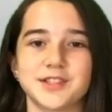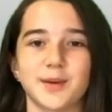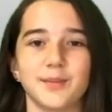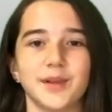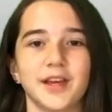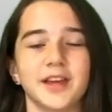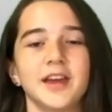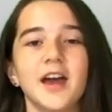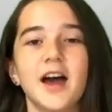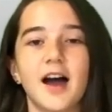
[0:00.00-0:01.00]
Assembly.
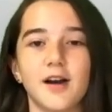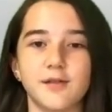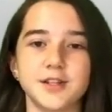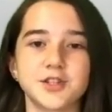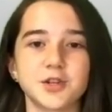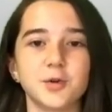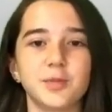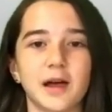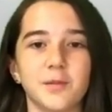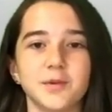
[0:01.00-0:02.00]
Our original
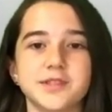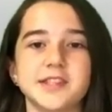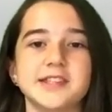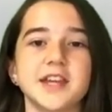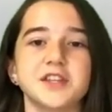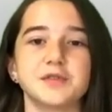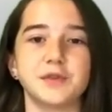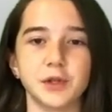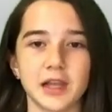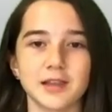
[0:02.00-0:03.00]
plan was to stage a
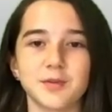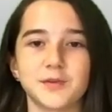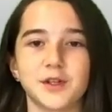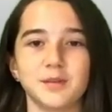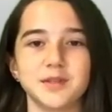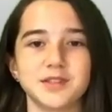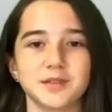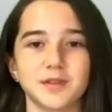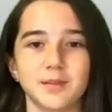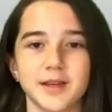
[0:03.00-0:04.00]
full-length performance
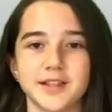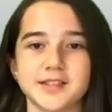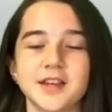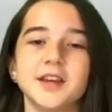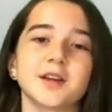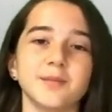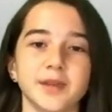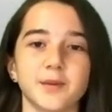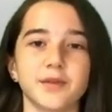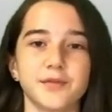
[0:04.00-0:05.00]
of Leavers,
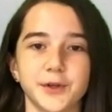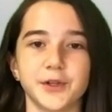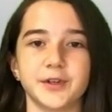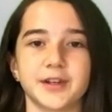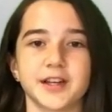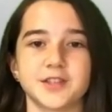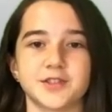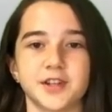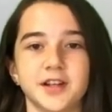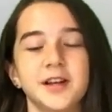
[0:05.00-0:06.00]
complete with full
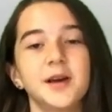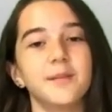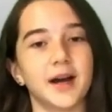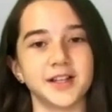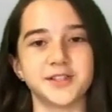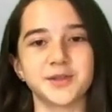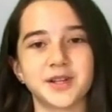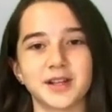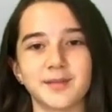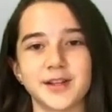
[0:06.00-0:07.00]
orchestra, but as you
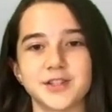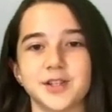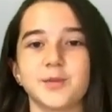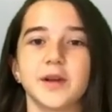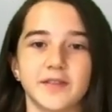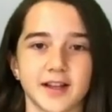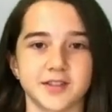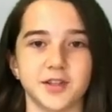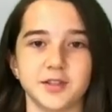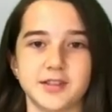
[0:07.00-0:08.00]
can imagine, we've had
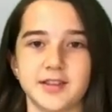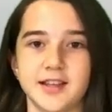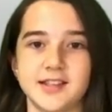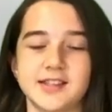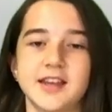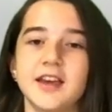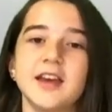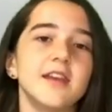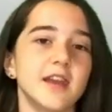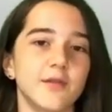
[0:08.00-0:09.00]
to alter this.
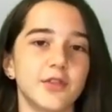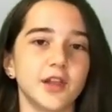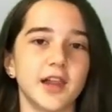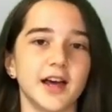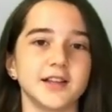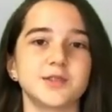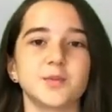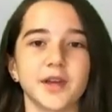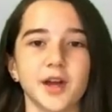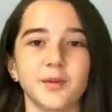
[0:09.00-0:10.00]

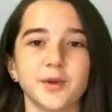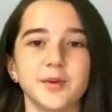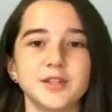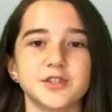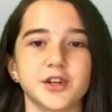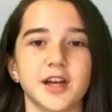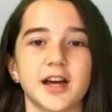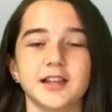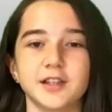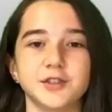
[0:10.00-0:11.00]
Nevertheless, we hope you enjoy
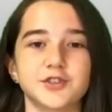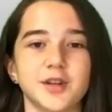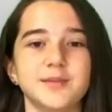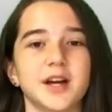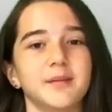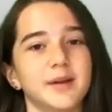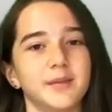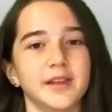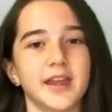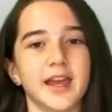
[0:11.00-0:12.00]
our little trip down
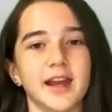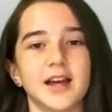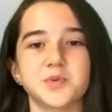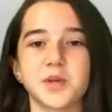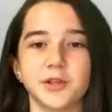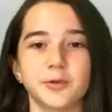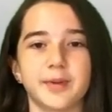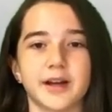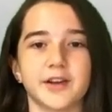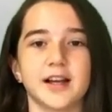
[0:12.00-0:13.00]
memory lane as we look
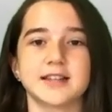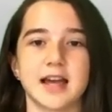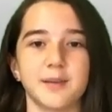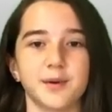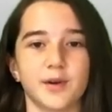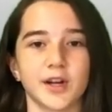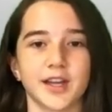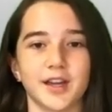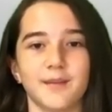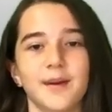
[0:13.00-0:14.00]
back on our time at
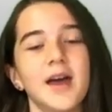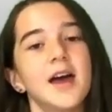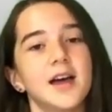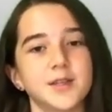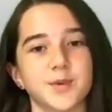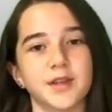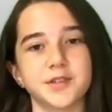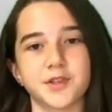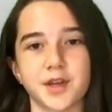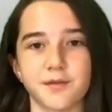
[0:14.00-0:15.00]
Rockingham, as well
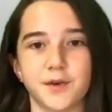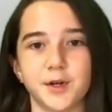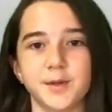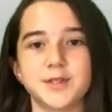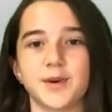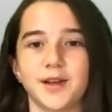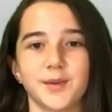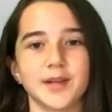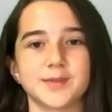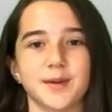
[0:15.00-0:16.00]
as looking forward to our
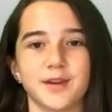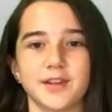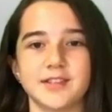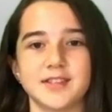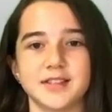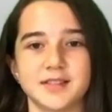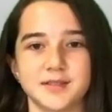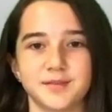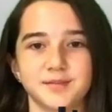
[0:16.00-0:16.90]
new experiences.